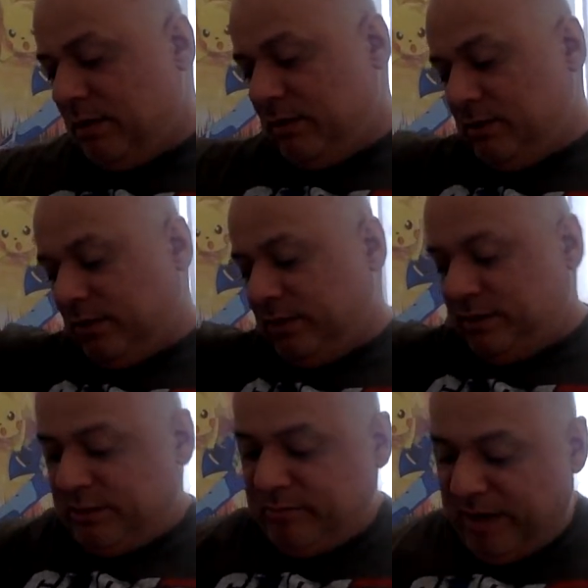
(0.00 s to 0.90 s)
So this
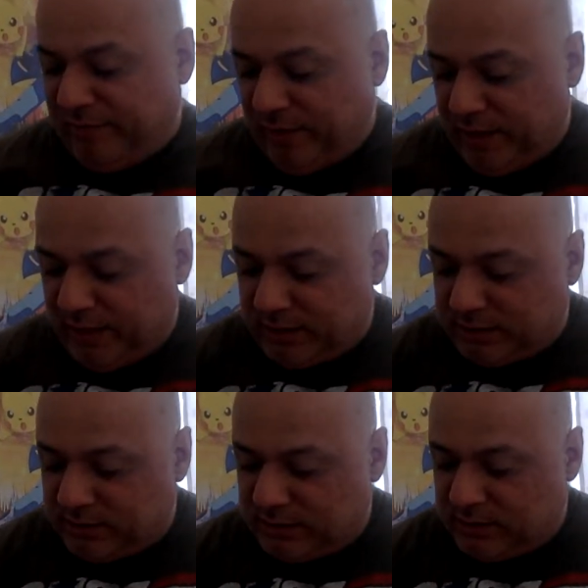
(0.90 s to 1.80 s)
is
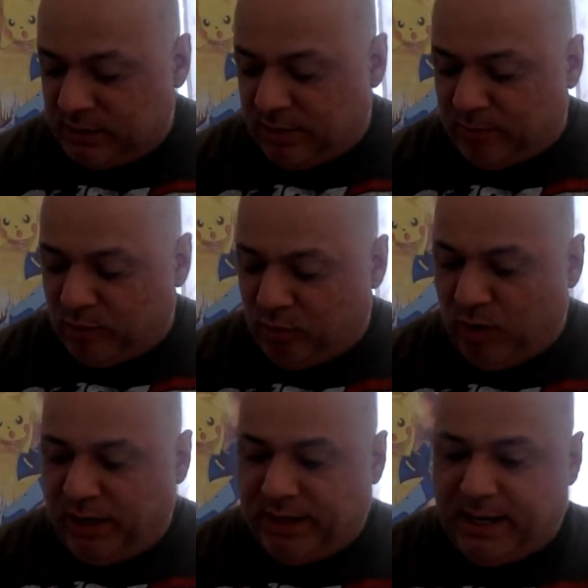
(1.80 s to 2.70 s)
Mafex number
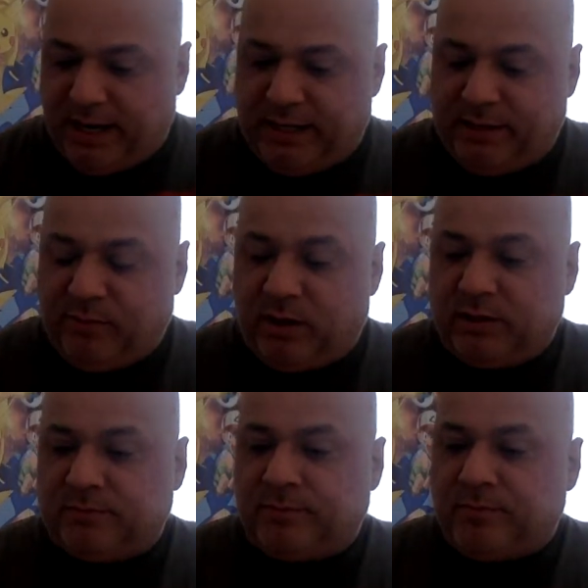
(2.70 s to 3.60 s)
181
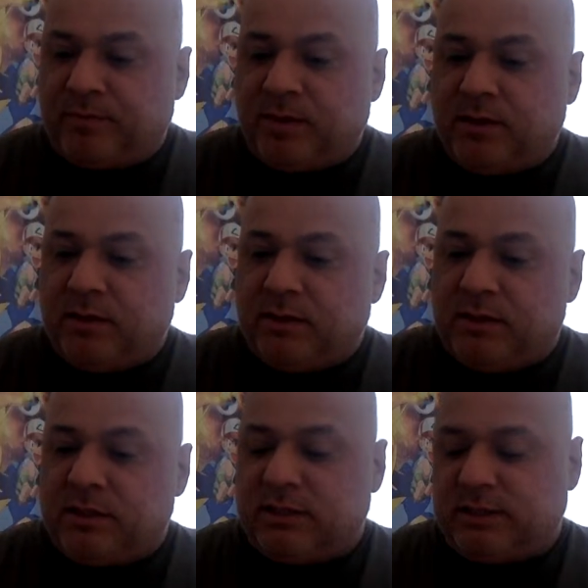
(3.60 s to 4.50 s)

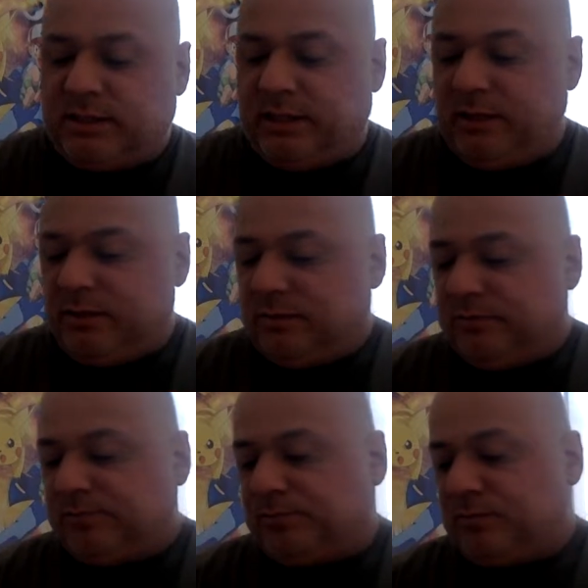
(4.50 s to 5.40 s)
steel.
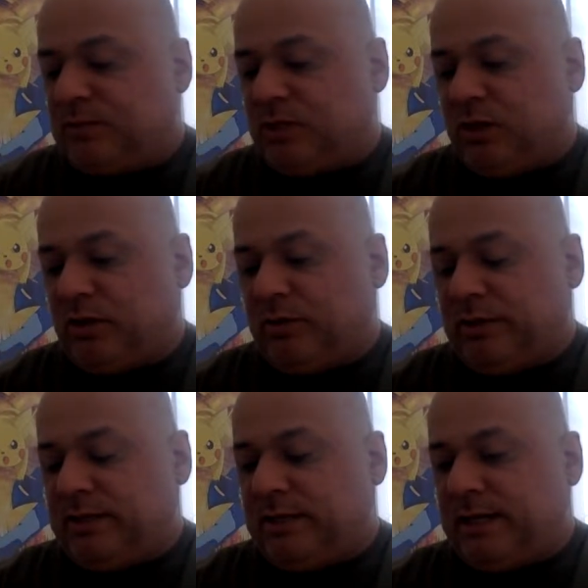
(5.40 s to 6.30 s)
So the
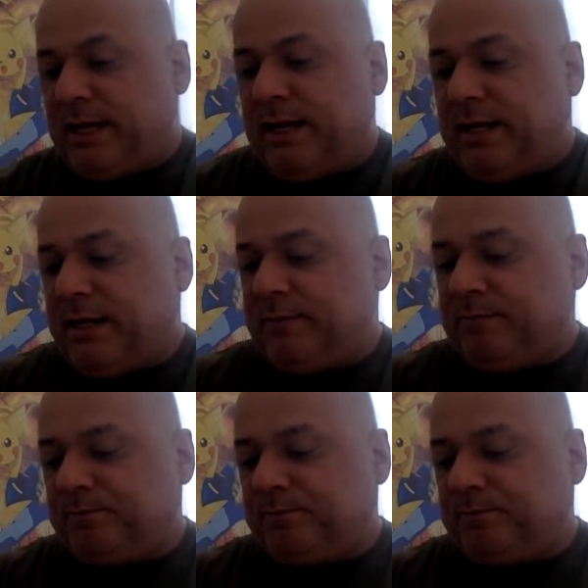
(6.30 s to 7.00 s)
reason I got him